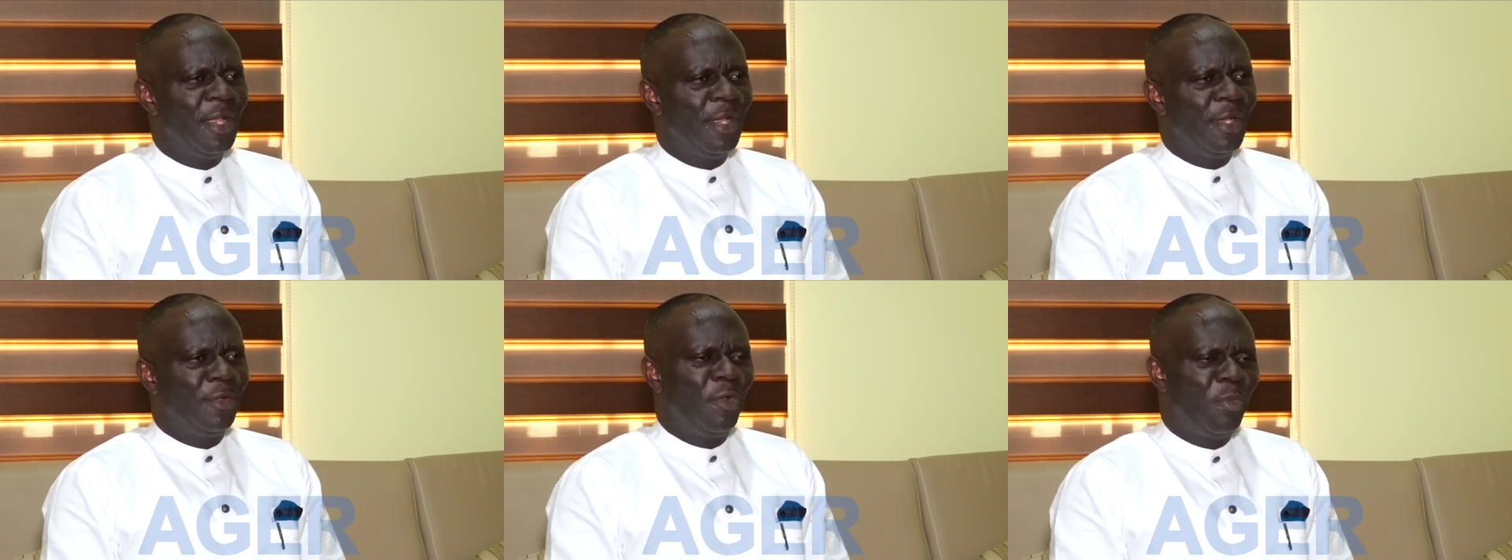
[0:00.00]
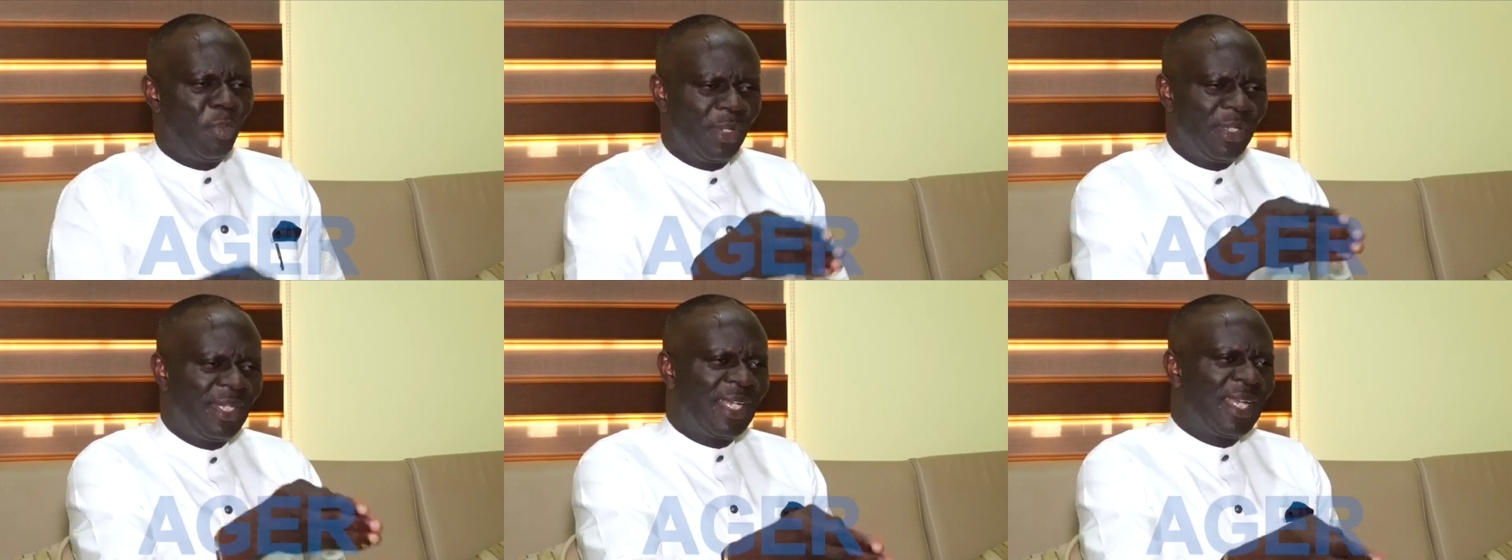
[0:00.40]

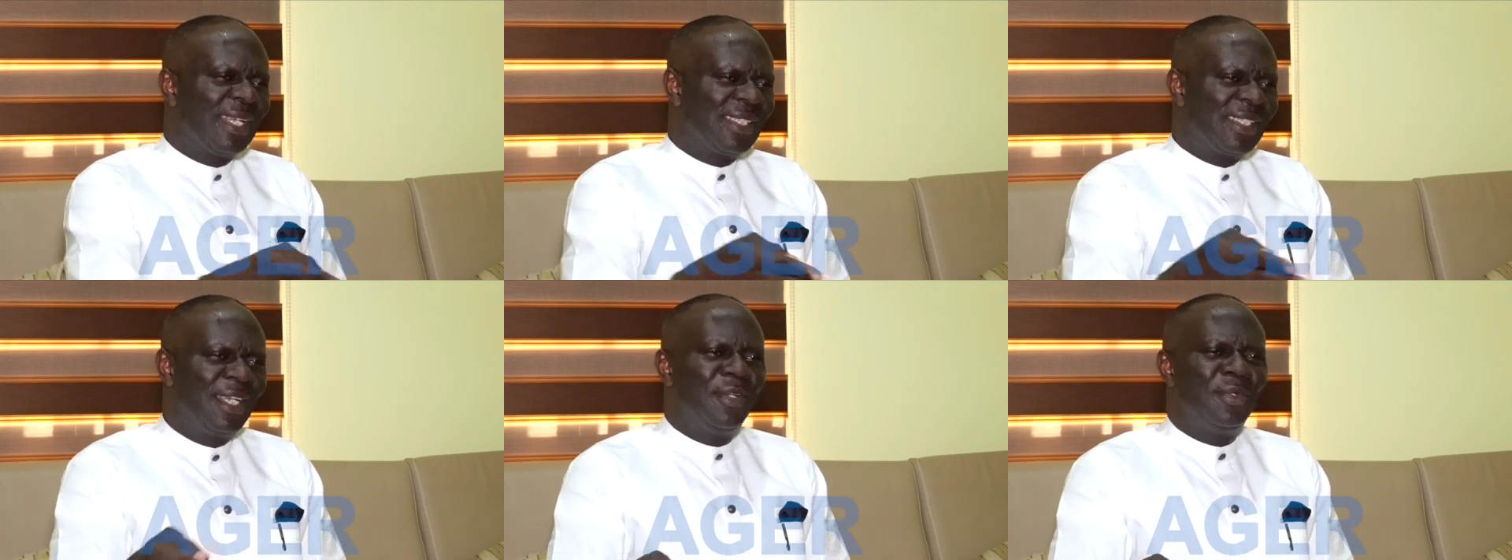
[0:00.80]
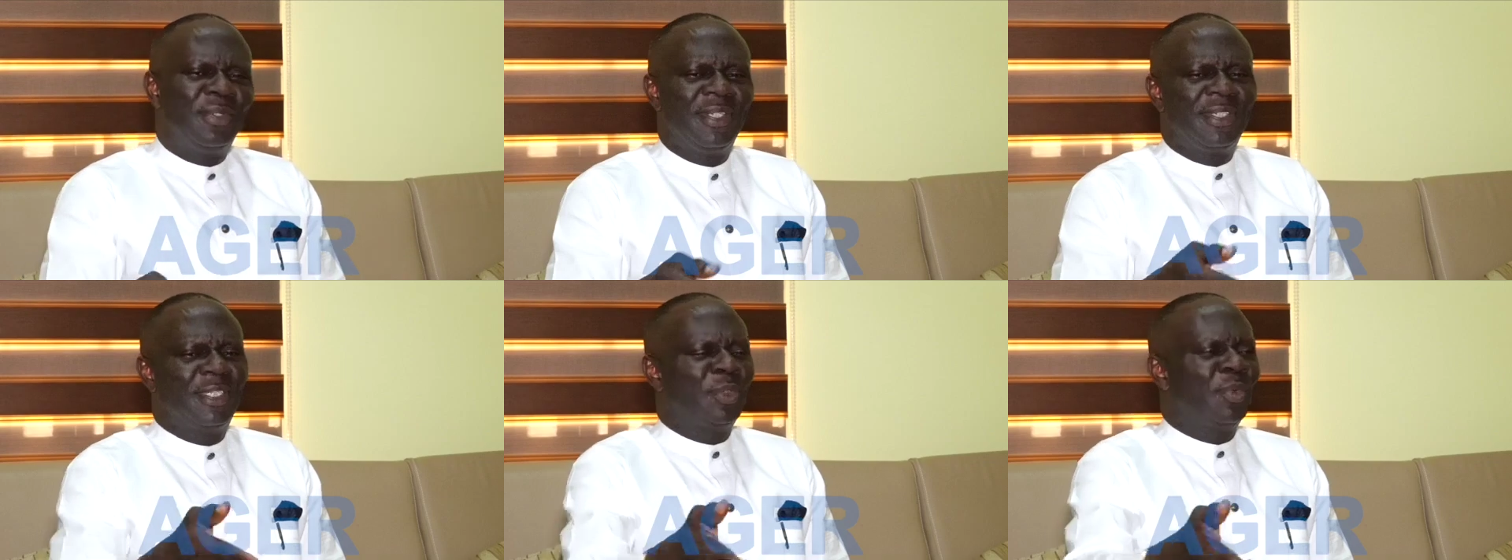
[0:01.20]
Nobody can tell you
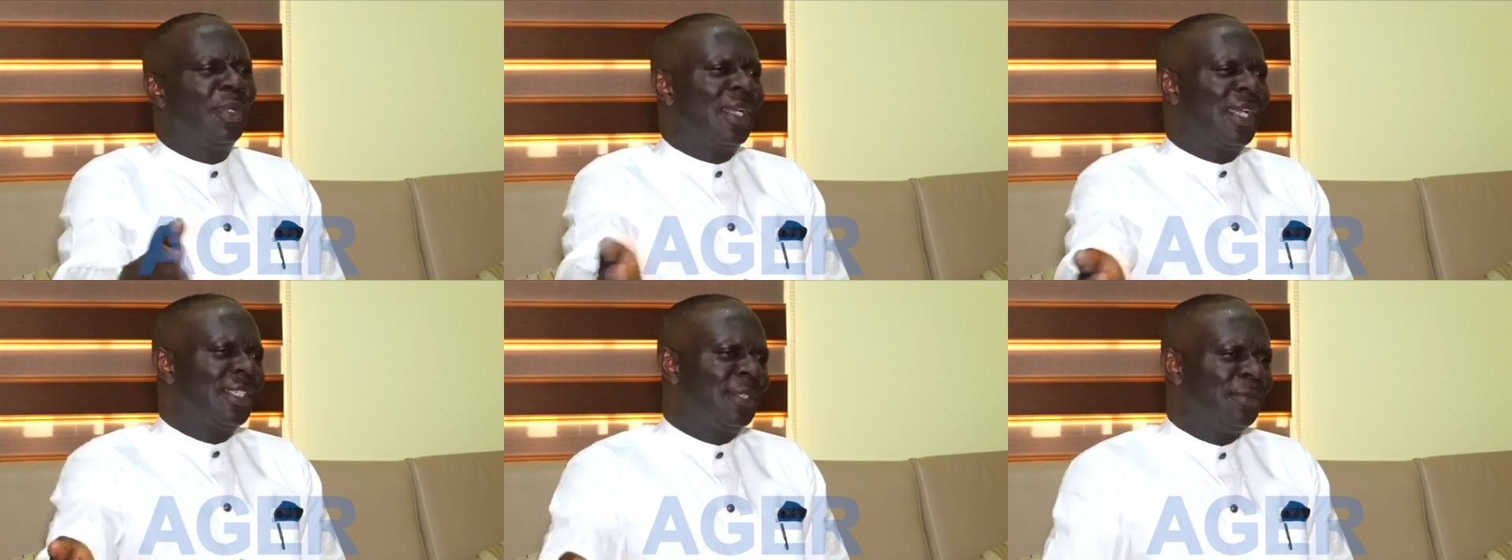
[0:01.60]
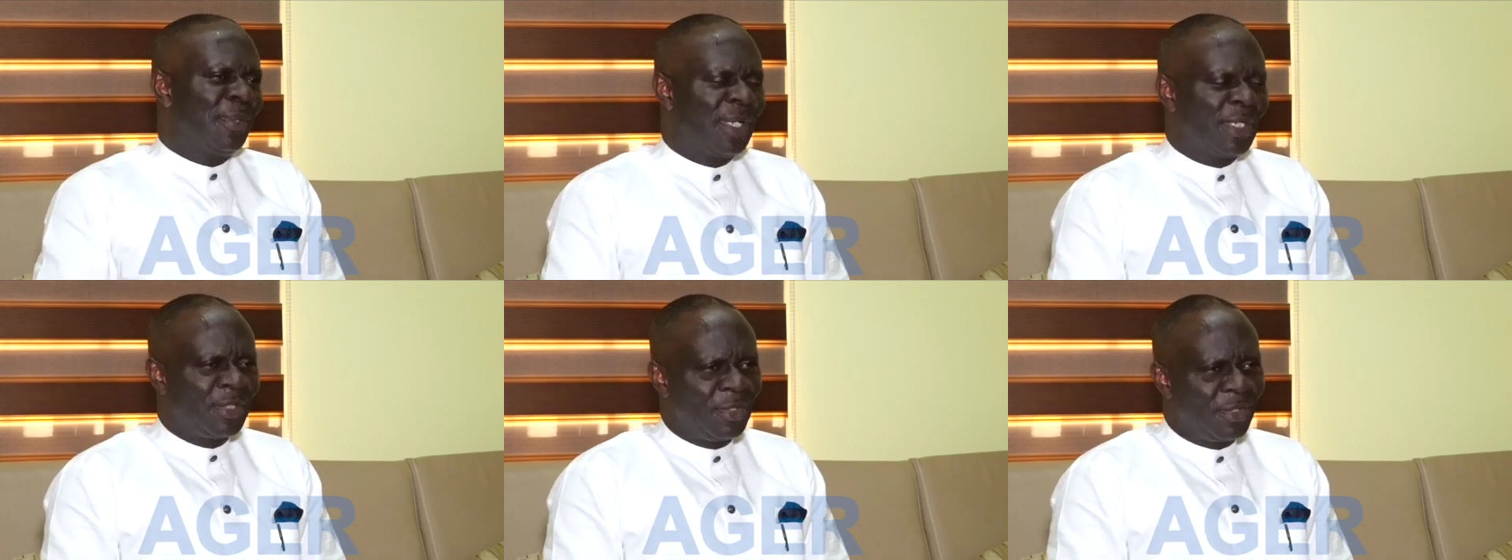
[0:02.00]
this is what KASSIM
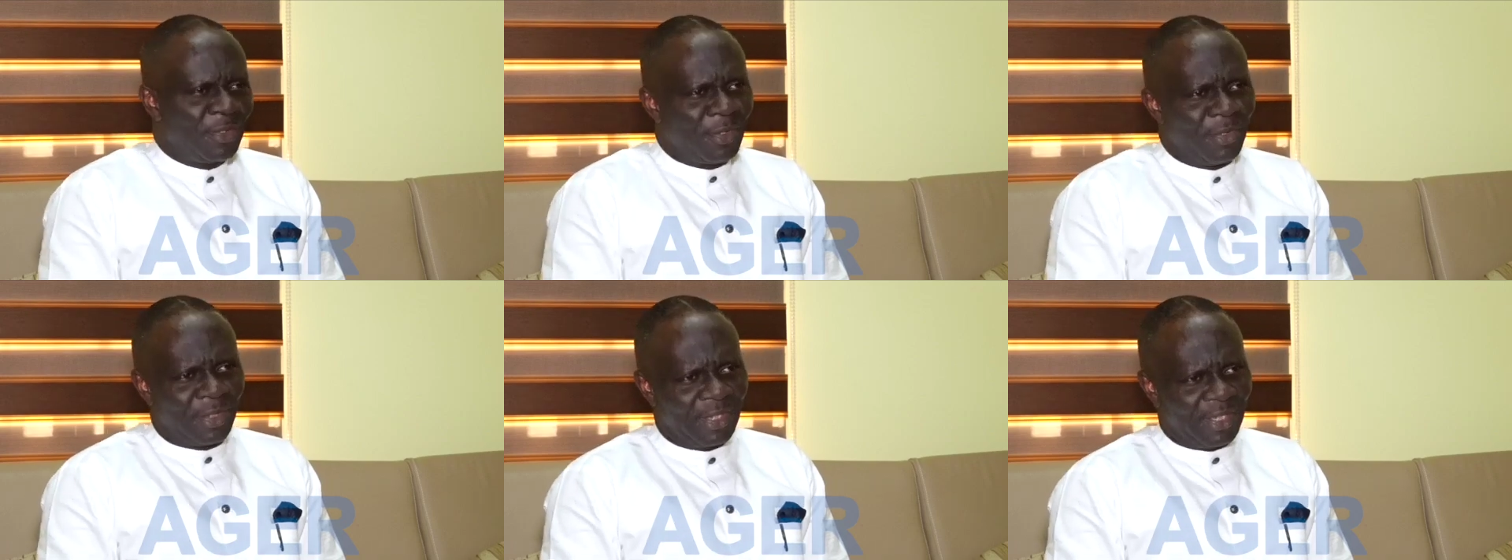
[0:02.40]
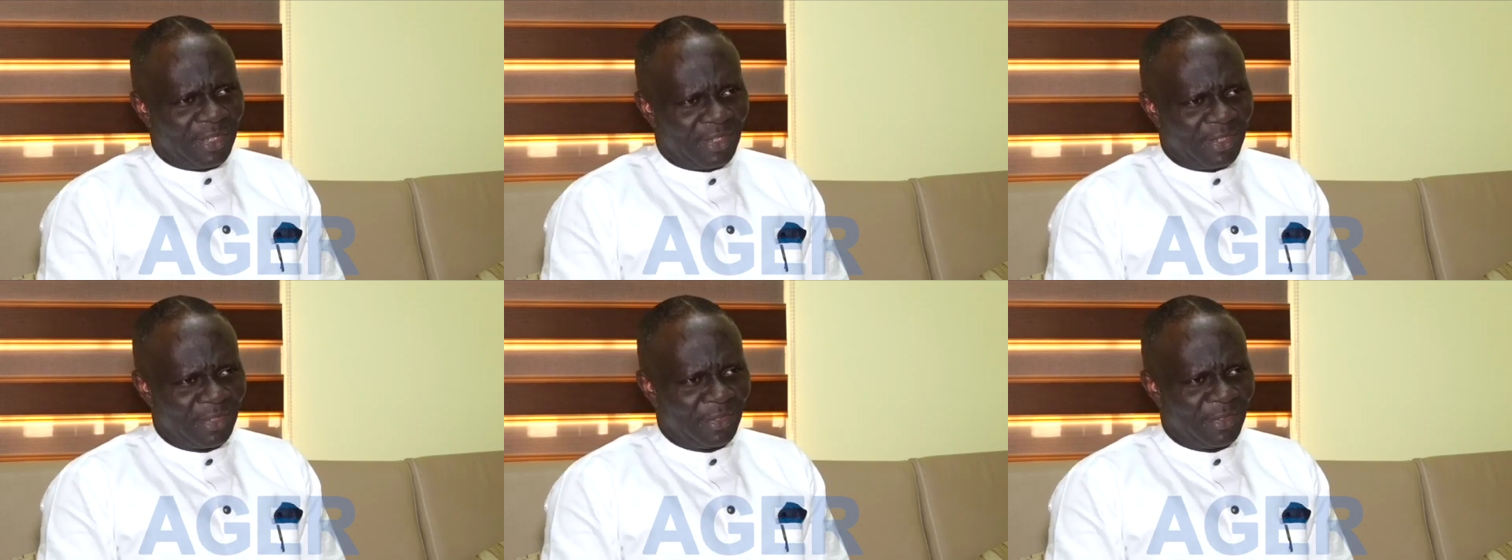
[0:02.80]
has done wrongly
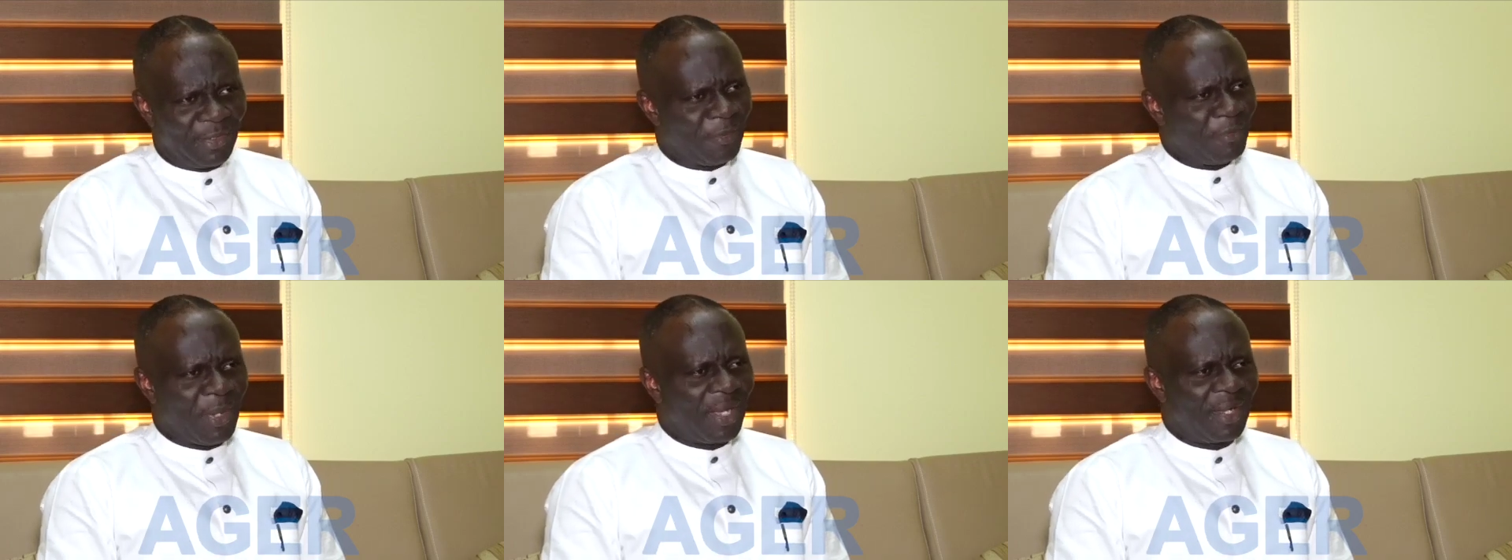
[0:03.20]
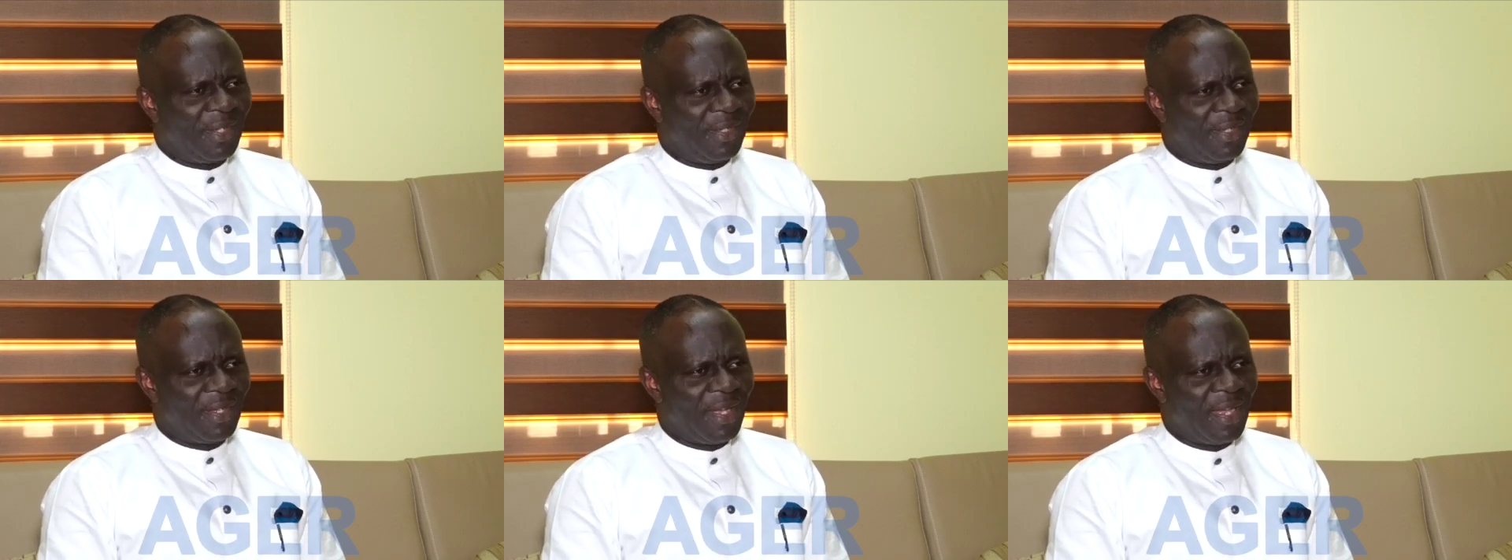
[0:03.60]
or badly.